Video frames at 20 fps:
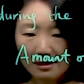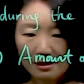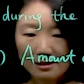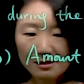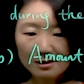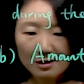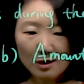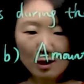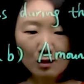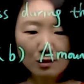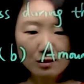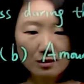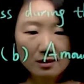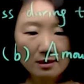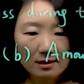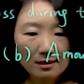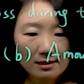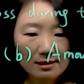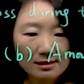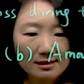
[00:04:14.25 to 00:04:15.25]
So
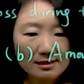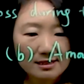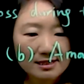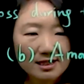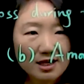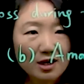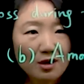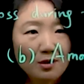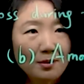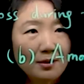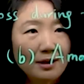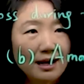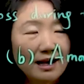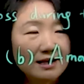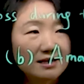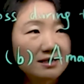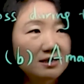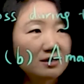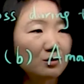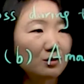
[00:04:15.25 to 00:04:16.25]
sale
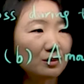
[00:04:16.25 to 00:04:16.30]
price,